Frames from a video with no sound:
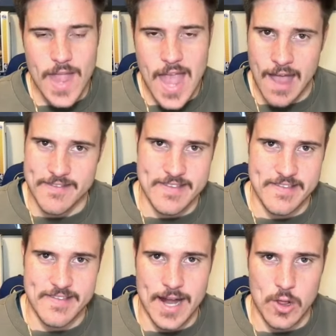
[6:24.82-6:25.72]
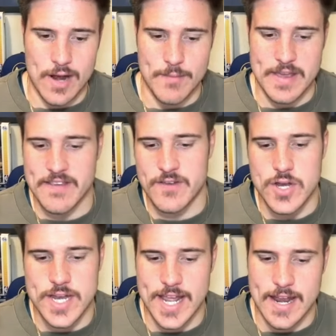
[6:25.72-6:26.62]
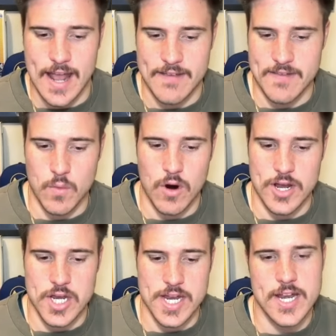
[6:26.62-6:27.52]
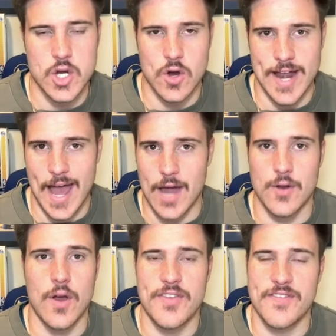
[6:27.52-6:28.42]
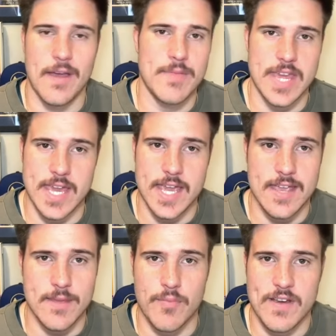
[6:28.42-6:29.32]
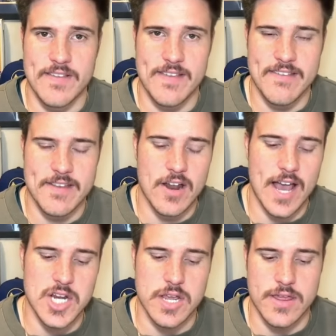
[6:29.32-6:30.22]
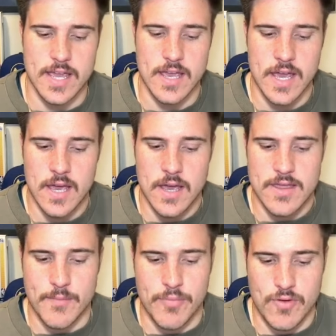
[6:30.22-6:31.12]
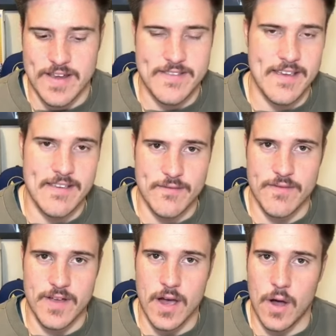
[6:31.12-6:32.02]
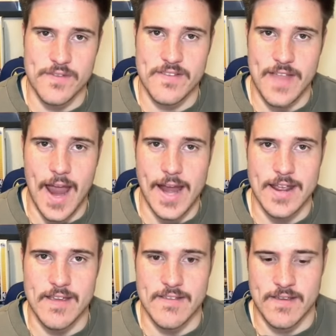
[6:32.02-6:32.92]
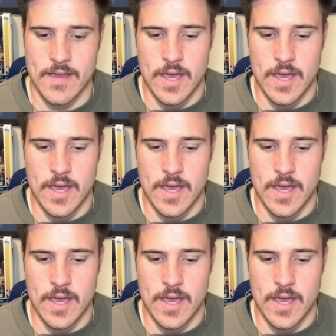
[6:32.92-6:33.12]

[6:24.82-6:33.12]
as the starting lineup, because you need, as the Warriors, you need to try and unearth something here in the preseason. And I actually think the preseason for Golden State is